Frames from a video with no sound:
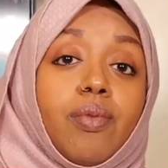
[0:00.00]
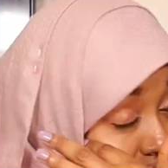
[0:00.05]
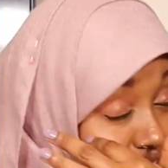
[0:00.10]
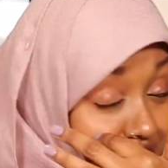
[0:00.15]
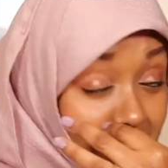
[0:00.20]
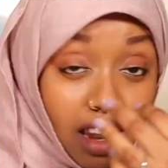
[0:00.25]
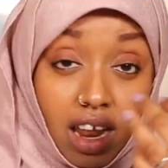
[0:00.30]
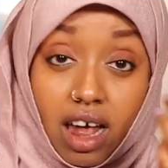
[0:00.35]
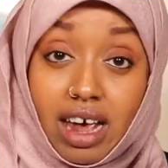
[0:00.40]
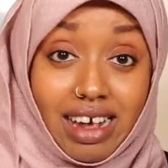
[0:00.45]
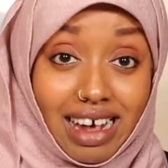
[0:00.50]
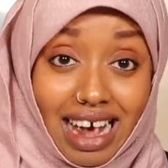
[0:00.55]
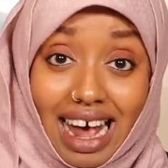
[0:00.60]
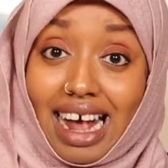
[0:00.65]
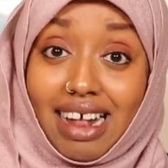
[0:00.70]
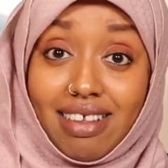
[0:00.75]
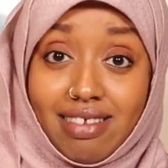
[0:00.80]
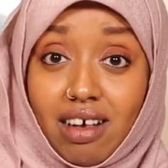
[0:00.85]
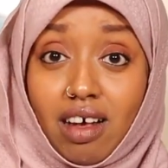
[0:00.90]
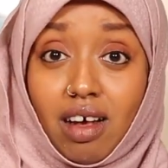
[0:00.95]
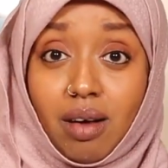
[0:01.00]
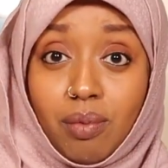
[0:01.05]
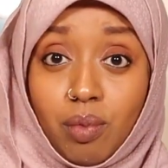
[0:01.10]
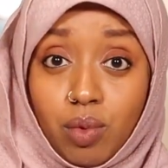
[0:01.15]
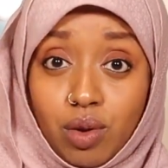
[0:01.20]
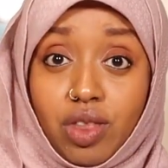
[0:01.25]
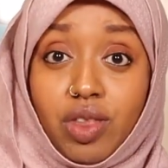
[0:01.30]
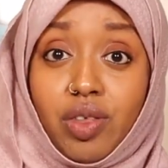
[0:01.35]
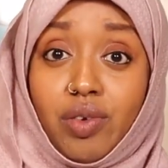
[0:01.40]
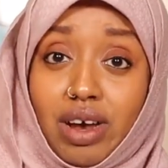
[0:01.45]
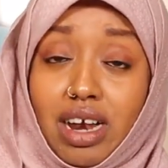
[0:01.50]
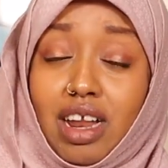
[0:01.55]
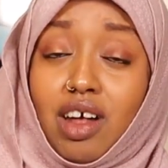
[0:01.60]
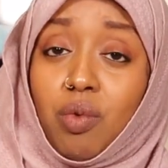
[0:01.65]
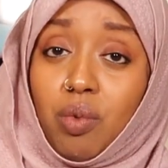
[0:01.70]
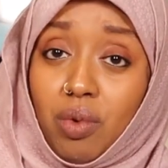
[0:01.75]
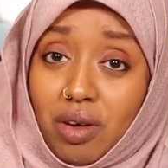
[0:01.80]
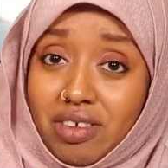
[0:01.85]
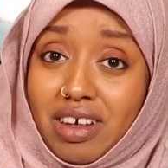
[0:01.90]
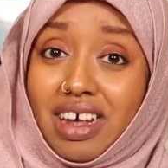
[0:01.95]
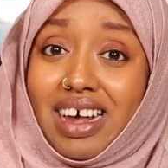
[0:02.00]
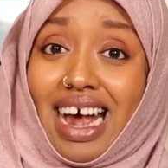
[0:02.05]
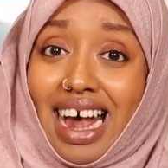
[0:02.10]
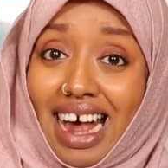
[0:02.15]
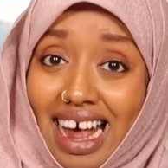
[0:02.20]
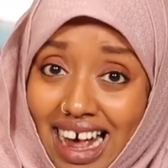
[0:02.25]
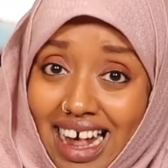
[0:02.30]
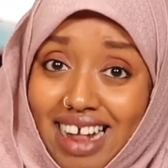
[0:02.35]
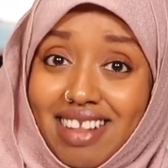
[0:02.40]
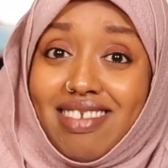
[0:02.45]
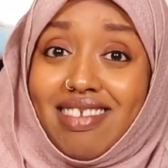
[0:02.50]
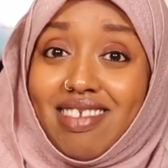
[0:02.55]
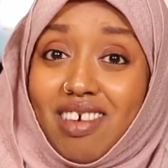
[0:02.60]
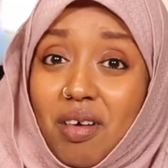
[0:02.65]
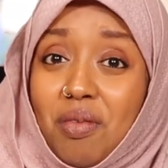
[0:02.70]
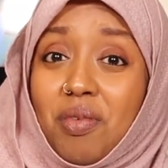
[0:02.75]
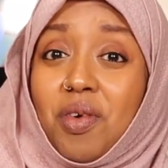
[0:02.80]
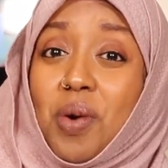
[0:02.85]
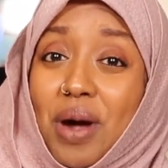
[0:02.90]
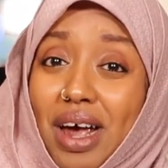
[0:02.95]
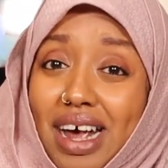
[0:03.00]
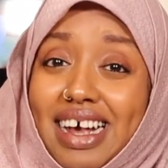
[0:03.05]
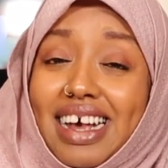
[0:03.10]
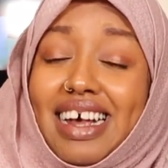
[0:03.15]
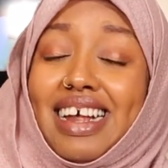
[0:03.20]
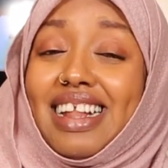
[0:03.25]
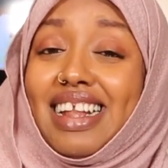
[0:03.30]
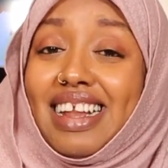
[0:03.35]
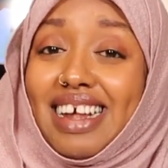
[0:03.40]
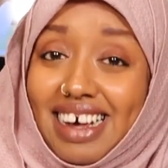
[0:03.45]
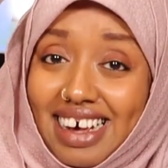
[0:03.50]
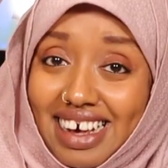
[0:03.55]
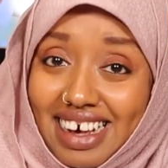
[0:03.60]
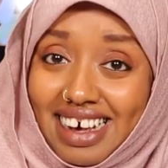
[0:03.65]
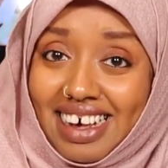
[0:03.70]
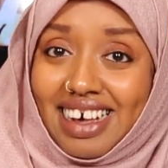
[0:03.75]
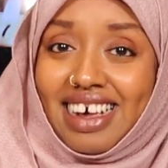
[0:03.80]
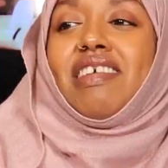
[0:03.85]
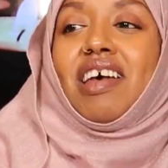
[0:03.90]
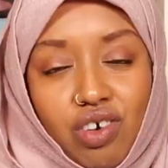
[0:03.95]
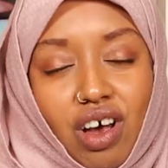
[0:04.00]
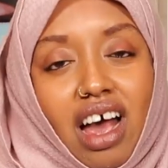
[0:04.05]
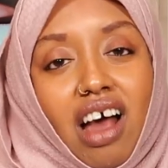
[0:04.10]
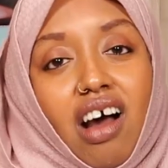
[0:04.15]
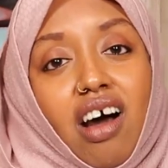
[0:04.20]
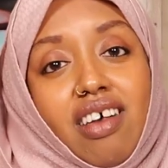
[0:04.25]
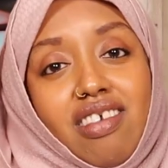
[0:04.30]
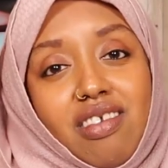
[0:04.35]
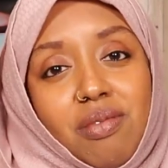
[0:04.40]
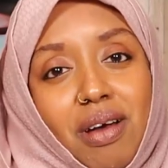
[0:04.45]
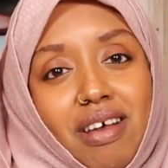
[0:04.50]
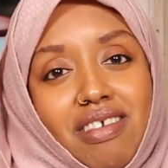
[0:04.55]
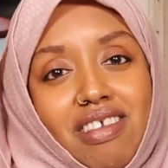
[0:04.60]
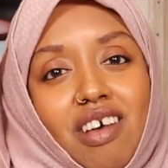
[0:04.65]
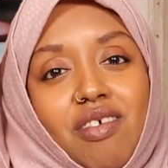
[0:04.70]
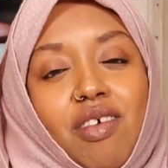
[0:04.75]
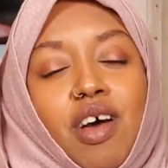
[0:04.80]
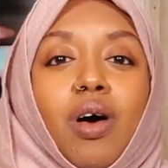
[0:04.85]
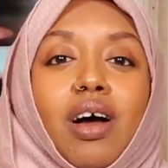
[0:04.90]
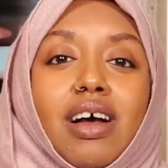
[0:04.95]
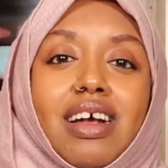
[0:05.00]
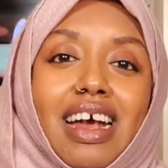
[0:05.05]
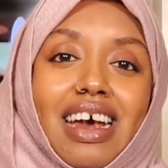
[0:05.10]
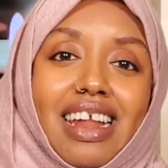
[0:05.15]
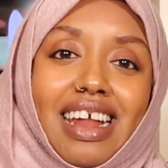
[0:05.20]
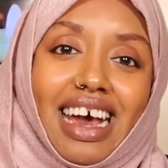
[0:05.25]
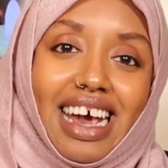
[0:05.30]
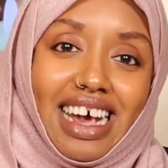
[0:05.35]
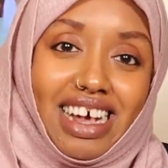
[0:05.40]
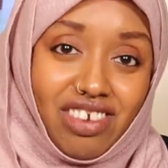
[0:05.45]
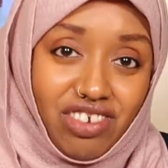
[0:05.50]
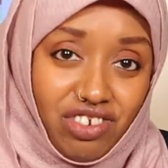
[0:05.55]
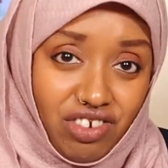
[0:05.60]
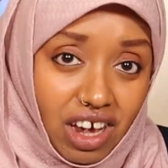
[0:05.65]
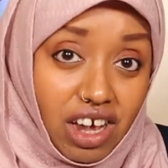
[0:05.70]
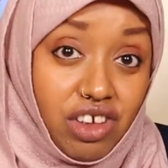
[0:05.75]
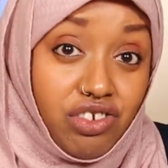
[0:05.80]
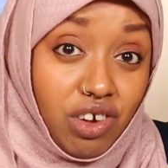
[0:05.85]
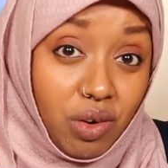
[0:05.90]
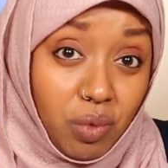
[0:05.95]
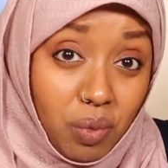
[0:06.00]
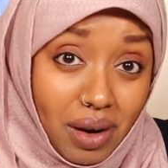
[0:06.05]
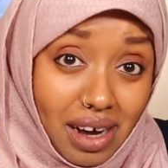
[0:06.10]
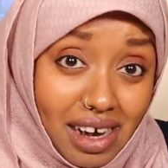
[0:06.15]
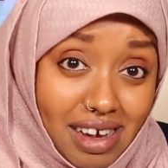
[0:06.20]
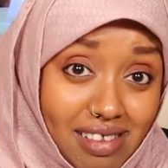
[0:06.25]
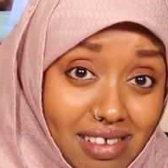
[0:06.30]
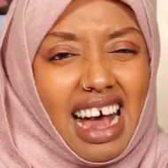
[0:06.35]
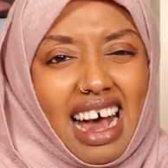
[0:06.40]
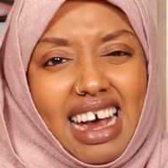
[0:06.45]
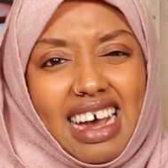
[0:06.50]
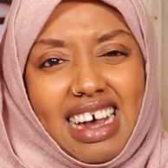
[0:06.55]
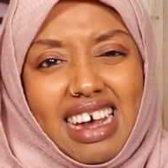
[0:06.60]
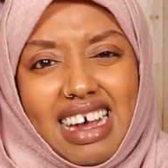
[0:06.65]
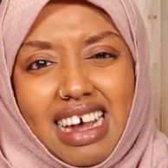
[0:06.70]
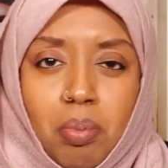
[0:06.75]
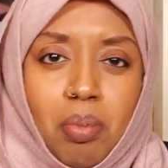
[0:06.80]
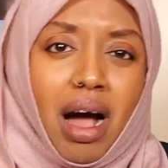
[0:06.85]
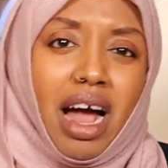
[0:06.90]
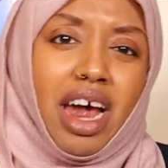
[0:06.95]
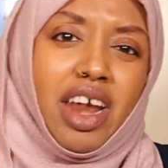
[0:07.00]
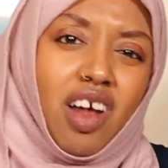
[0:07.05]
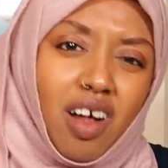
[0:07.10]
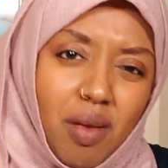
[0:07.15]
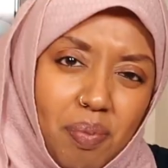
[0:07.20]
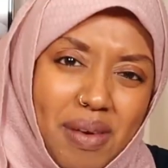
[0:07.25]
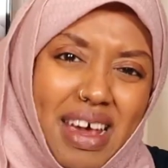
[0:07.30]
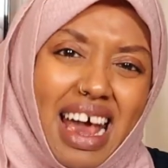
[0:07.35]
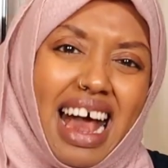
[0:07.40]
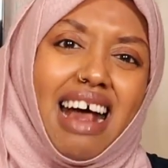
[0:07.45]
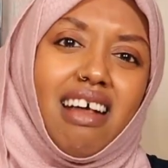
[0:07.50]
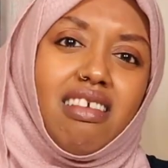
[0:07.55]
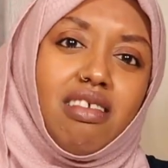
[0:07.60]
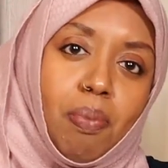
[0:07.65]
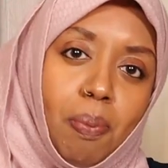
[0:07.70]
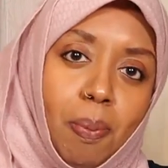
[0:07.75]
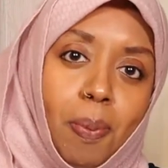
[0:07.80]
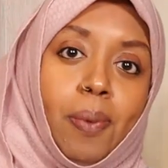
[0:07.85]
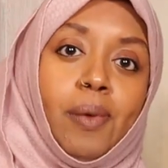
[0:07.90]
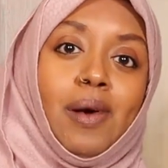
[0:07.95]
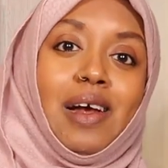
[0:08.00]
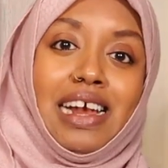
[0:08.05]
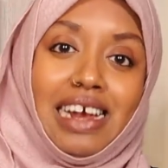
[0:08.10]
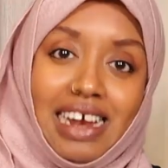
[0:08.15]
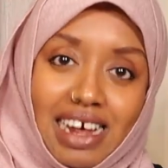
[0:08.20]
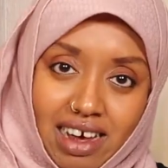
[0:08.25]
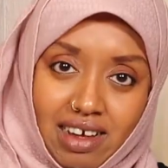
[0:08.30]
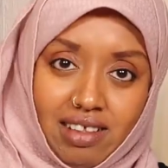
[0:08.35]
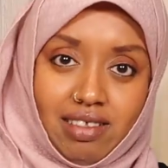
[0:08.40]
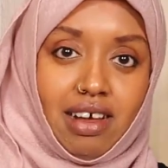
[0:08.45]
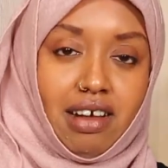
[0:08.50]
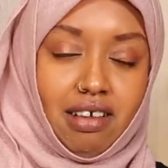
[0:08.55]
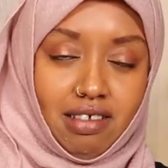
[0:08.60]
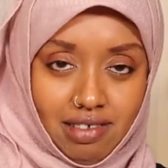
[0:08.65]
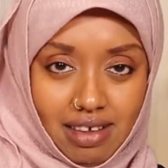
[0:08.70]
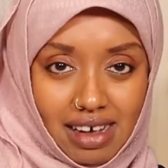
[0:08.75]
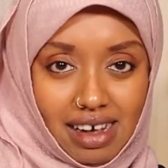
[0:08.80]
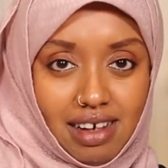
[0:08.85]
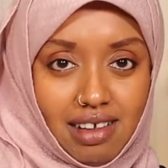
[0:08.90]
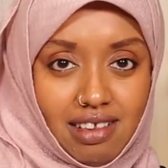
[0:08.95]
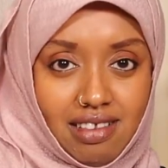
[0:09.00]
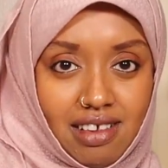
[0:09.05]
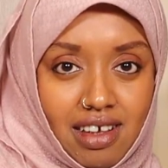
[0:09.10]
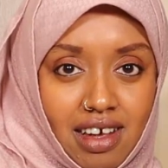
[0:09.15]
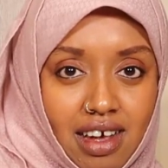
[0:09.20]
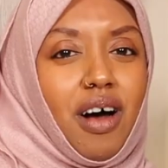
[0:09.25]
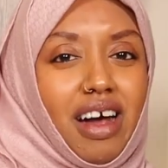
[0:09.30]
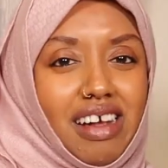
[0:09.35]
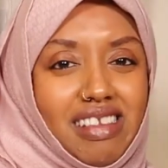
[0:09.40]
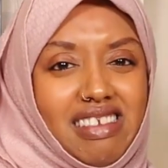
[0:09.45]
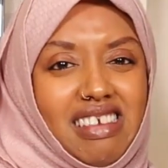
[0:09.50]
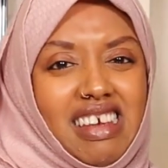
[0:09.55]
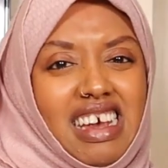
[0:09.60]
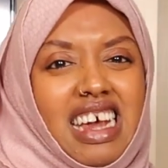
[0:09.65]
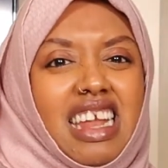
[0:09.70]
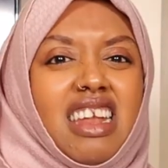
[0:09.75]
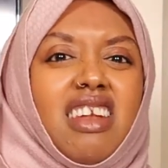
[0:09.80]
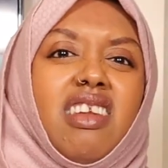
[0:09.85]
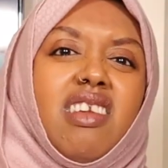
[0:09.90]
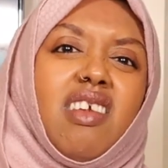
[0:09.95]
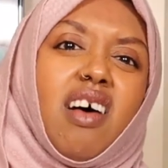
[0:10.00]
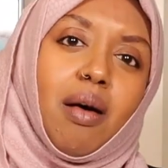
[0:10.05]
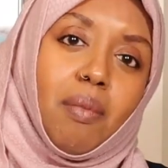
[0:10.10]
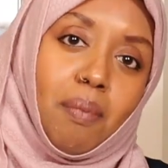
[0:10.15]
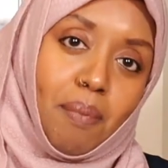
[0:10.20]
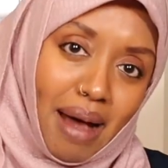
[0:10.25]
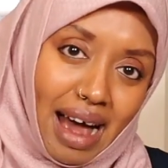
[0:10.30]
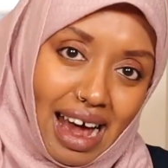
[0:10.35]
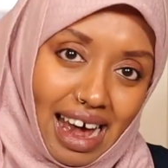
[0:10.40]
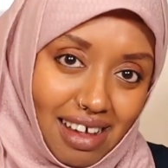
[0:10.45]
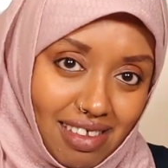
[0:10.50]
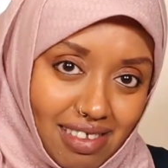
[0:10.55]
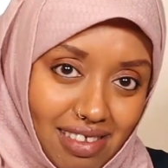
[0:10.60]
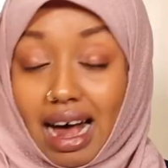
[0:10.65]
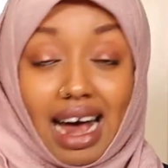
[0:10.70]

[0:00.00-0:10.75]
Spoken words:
It's a lot, it adds up. With 3 little ones, it adds up quickly. So I asked myself, what can I exchange it with that might not be as brilliant as this, but not bad?